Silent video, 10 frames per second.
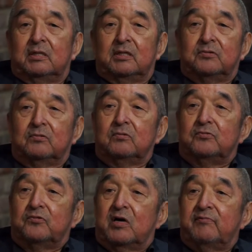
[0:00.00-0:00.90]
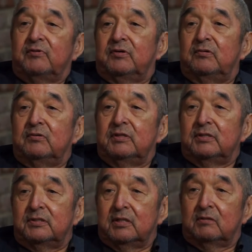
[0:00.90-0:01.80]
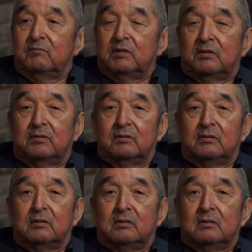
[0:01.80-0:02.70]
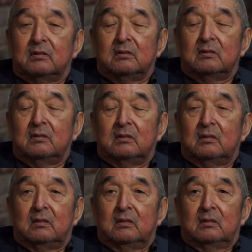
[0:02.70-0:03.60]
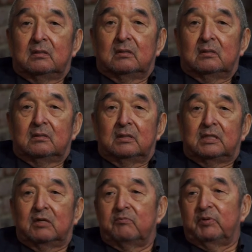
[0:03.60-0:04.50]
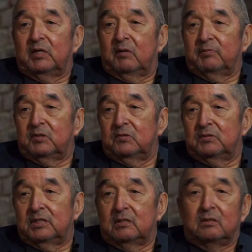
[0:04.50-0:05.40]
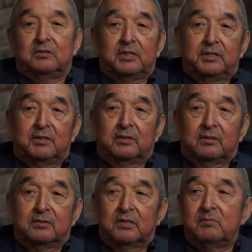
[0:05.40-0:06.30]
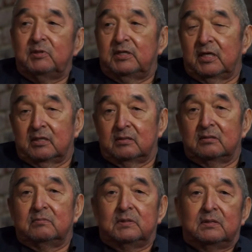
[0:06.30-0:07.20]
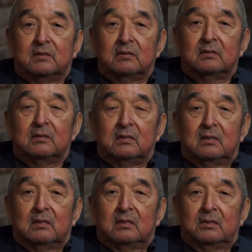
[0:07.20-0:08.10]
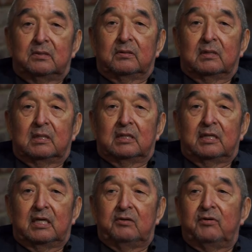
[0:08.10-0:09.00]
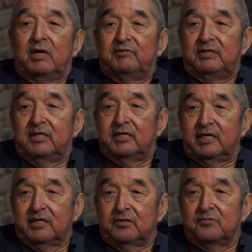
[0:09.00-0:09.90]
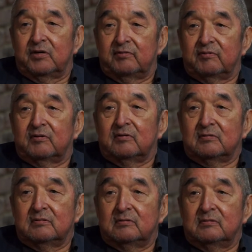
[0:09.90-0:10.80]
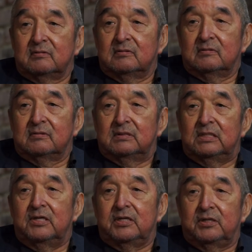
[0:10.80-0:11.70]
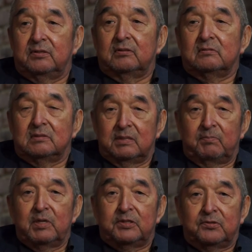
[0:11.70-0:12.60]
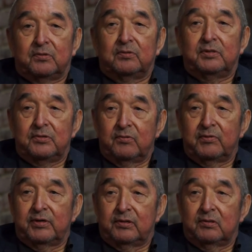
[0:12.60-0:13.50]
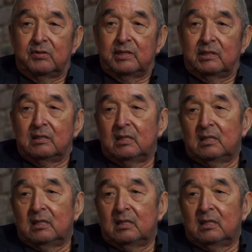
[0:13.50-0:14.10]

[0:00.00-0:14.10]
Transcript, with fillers: you get your own driver to go to your set with. And, uh, they come pick you up at the hotel and take you there. Same in Canada, but uh, you're, uh, hey, you have a dedicated driver to take you. They make sure you know where you're going